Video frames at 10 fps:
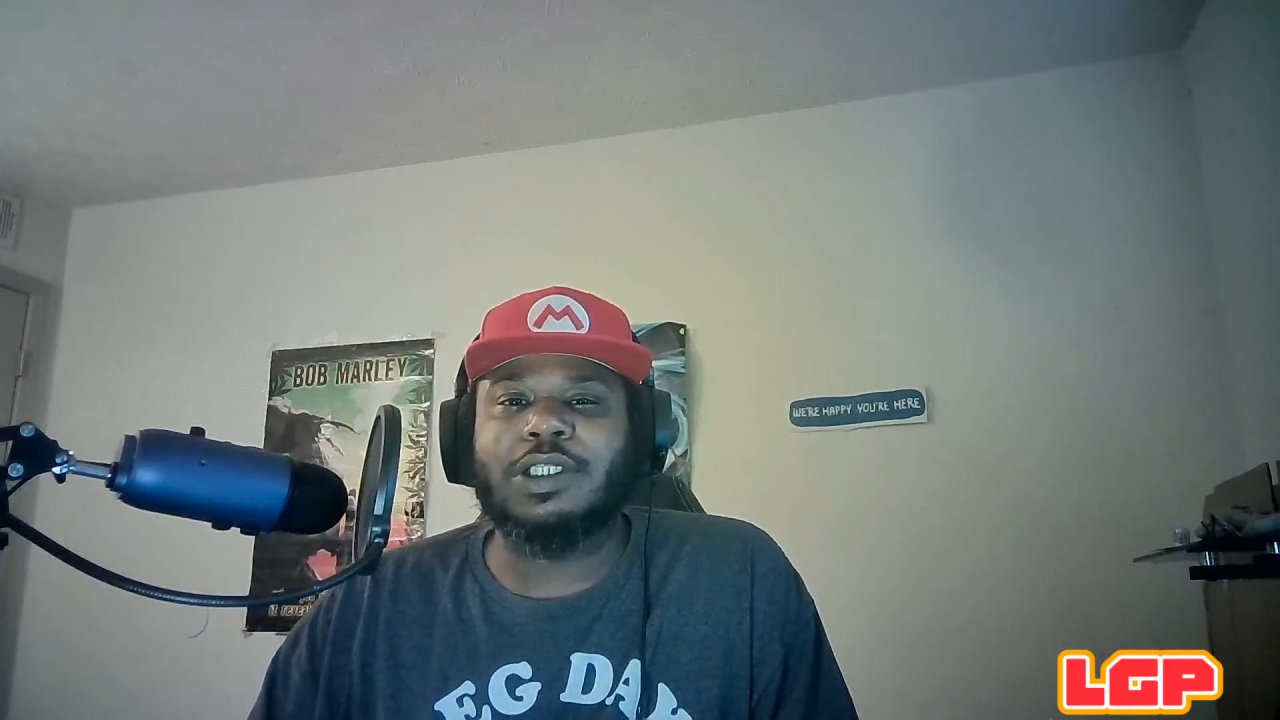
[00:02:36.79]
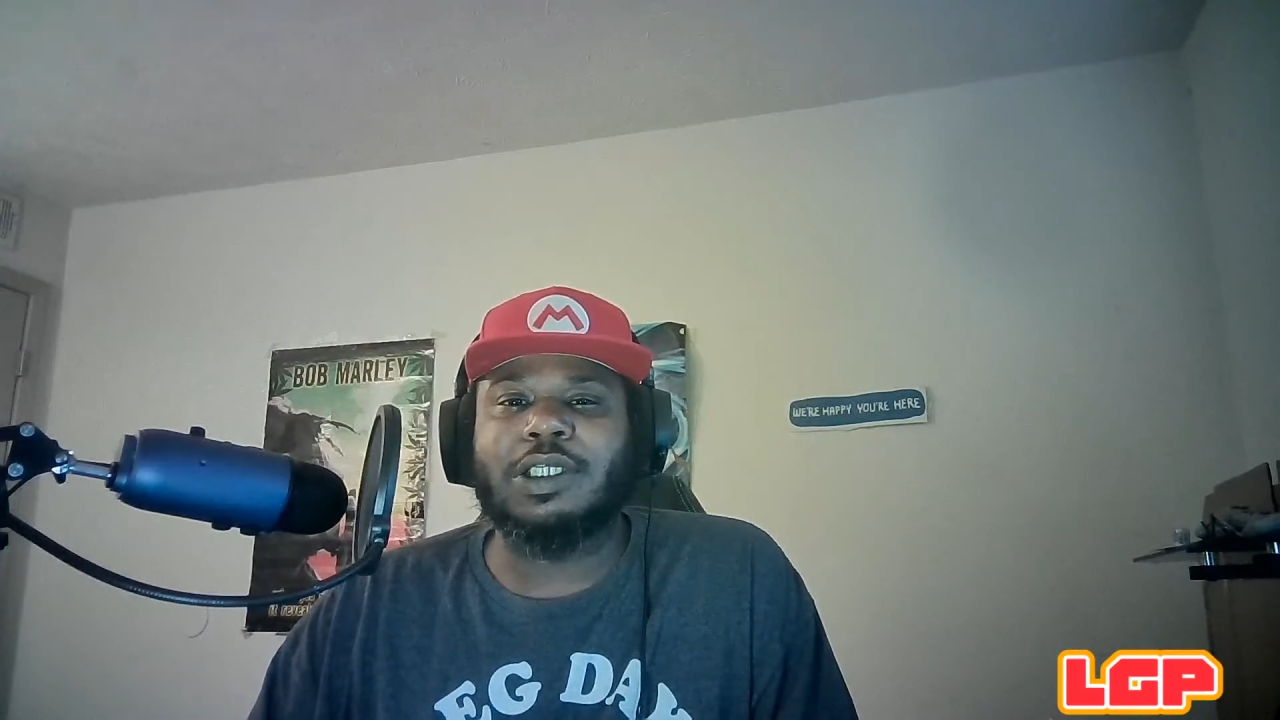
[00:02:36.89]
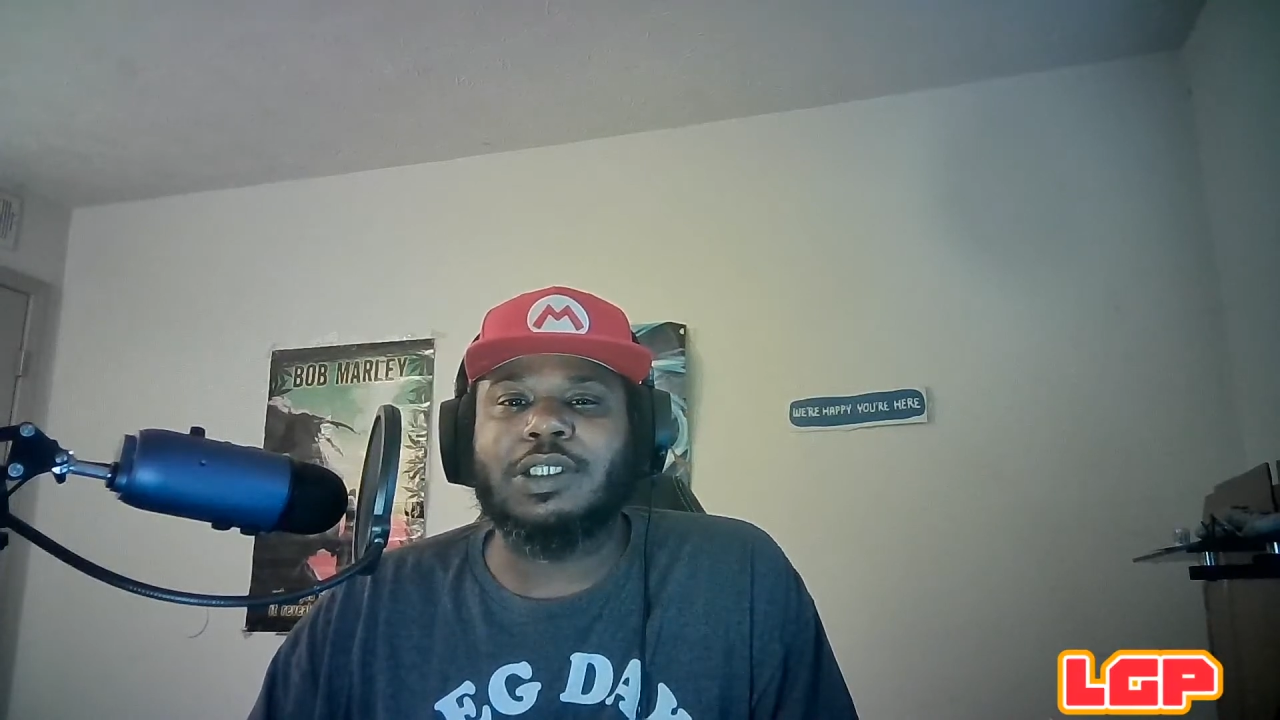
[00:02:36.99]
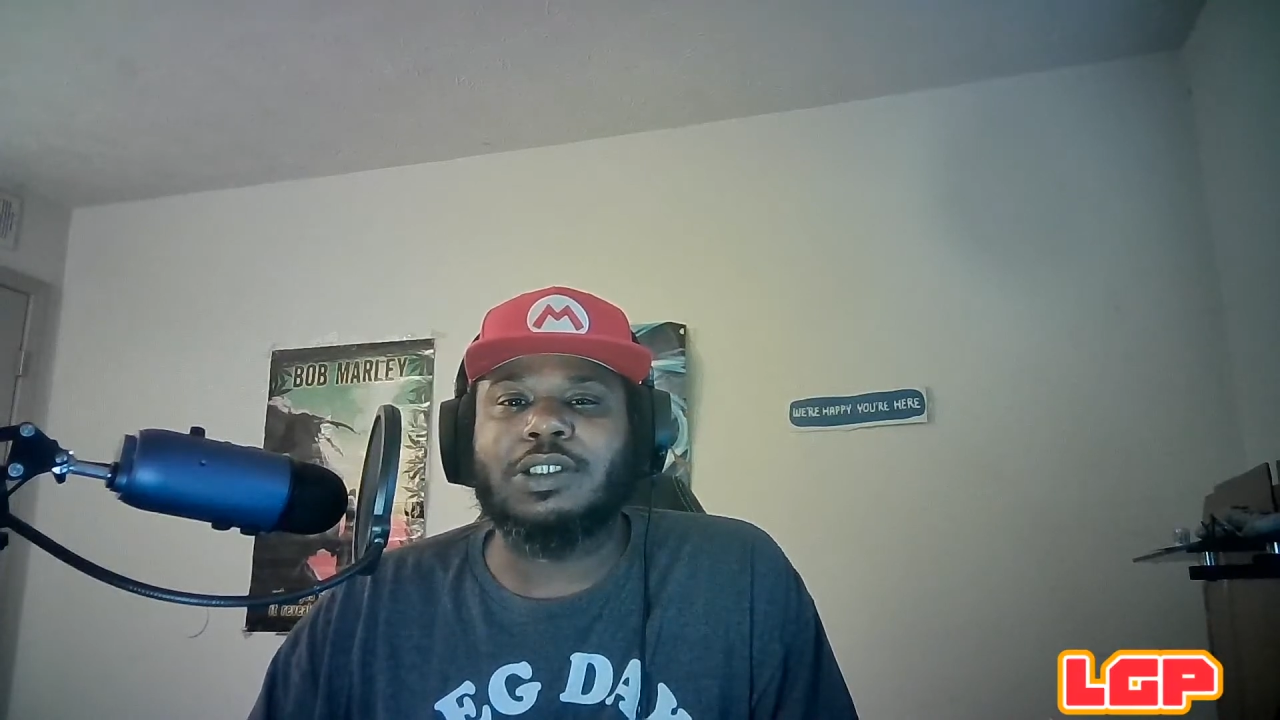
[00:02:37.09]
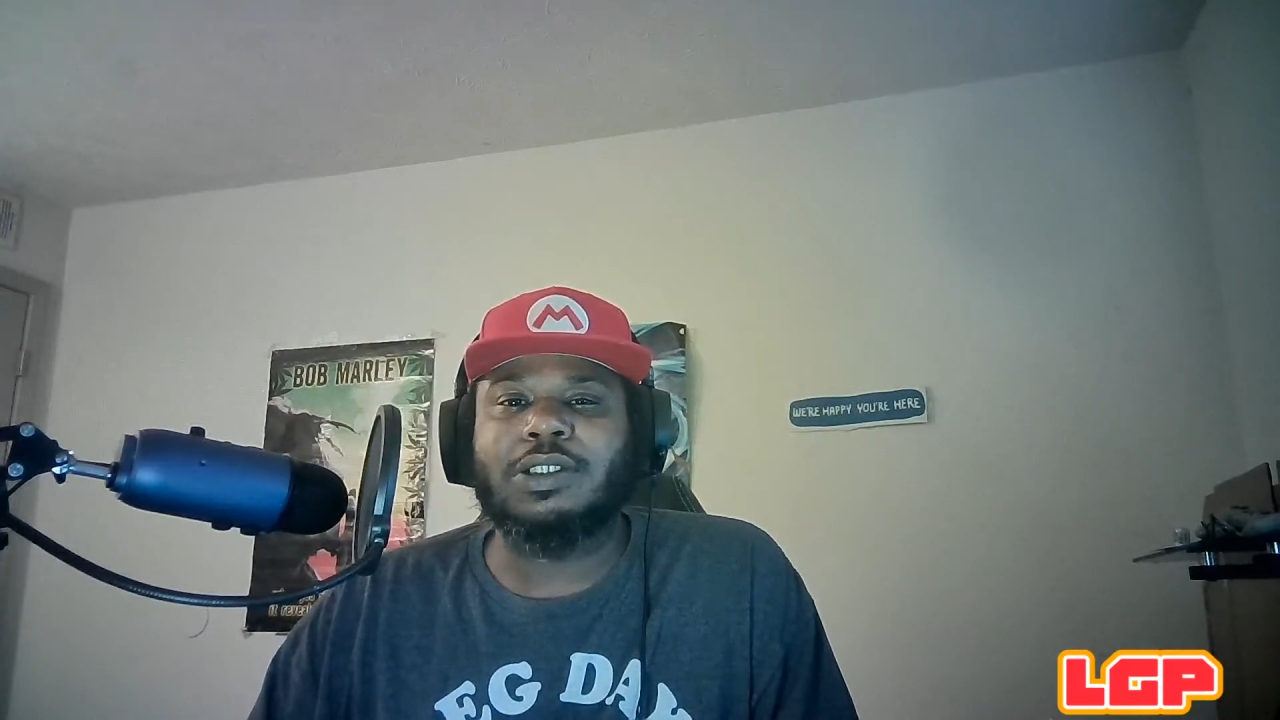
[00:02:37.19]

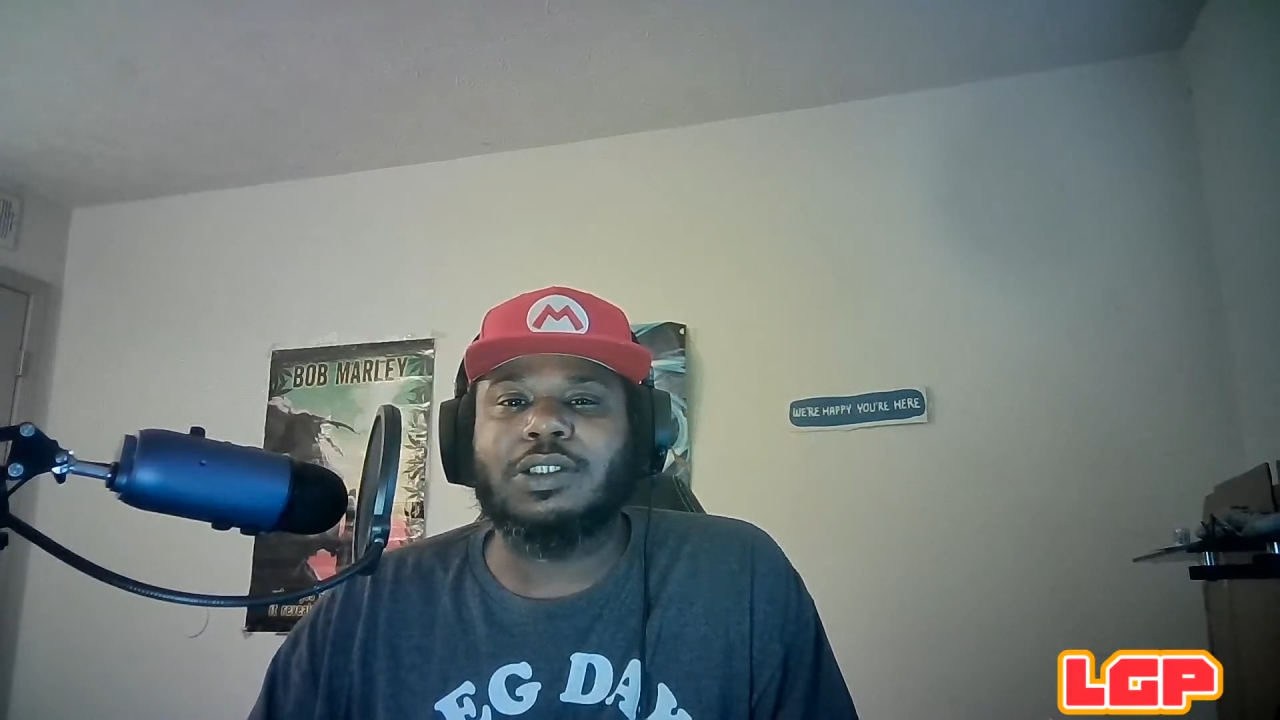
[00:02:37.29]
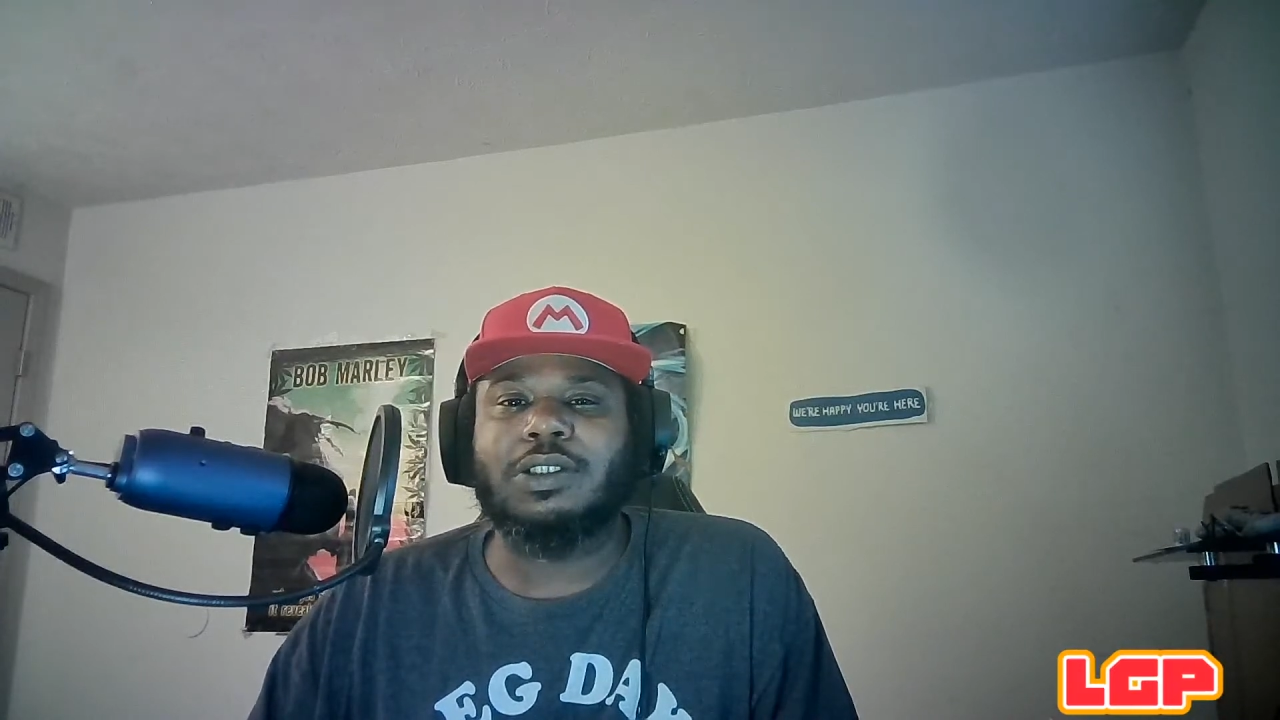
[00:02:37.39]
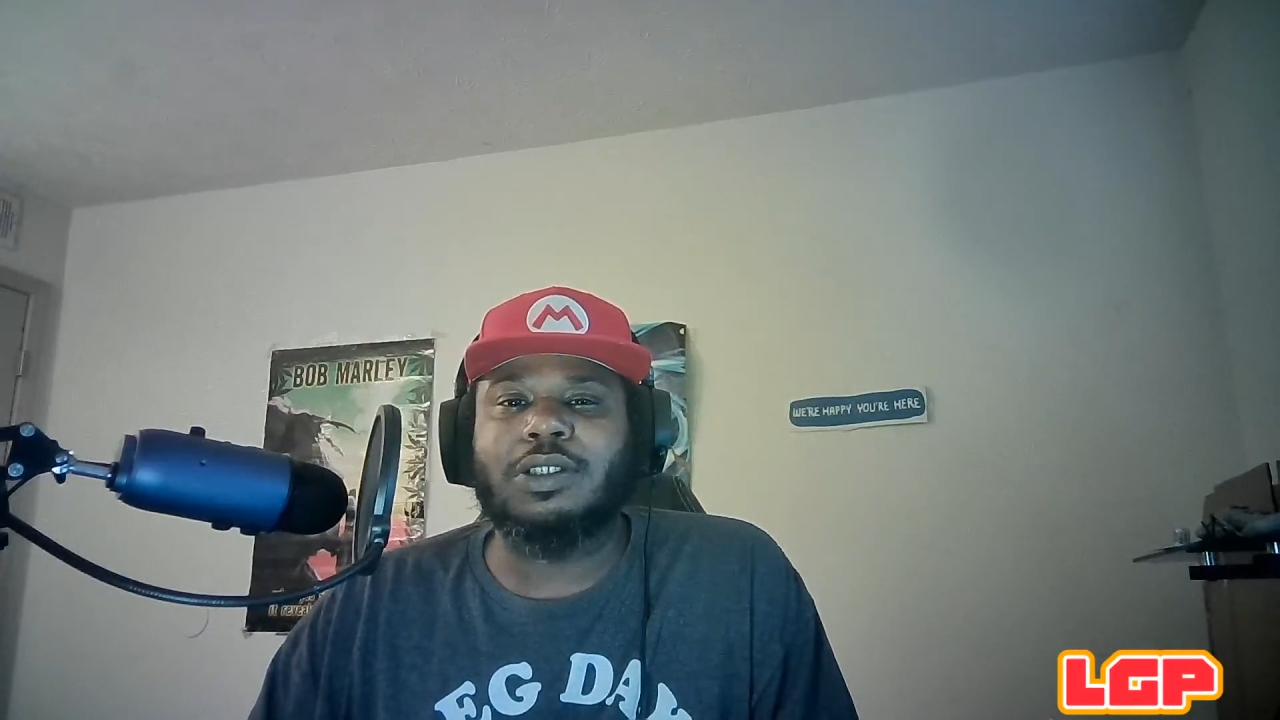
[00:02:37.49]
things,